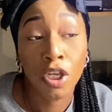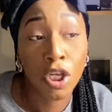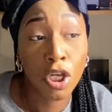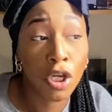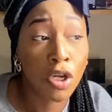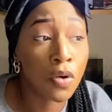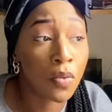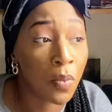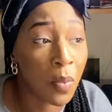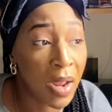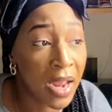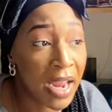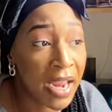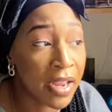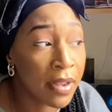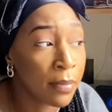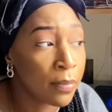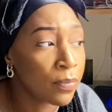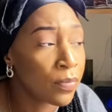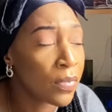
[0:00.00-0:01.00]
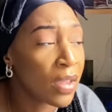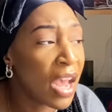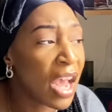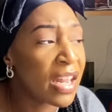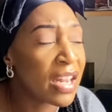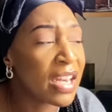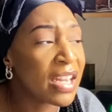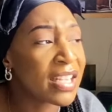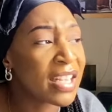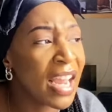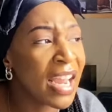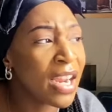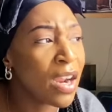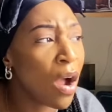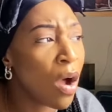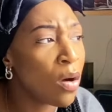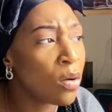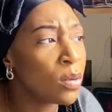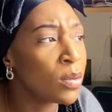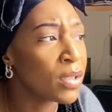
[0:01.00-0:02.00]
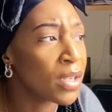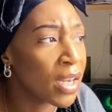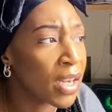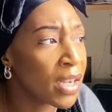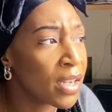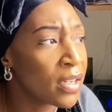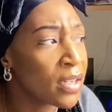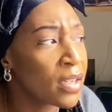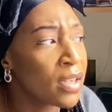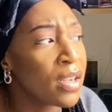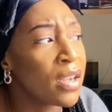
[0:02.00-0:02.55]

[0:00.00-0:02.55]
cute way. And then there's getting older